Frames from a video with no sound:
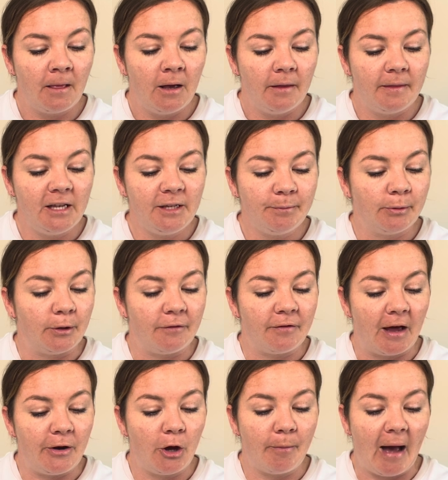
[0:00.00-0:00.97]
This proved
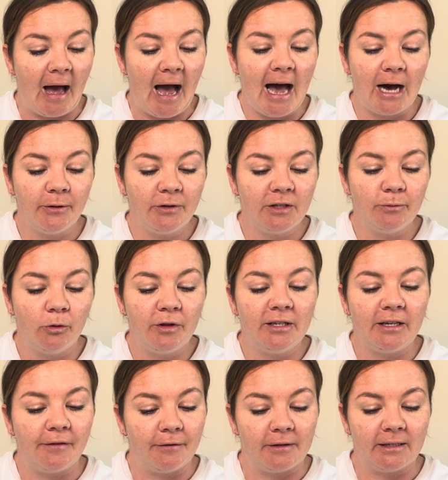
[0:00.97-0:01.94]
that no matter how small the
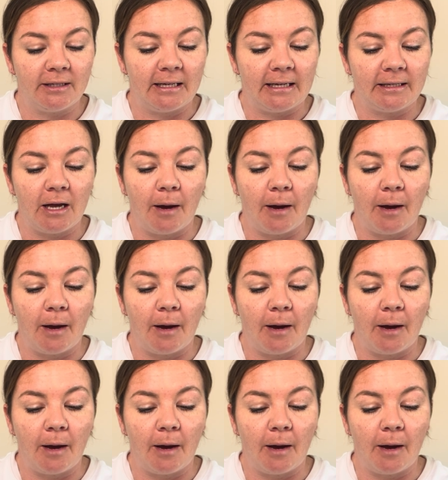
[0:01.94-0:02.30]
differences,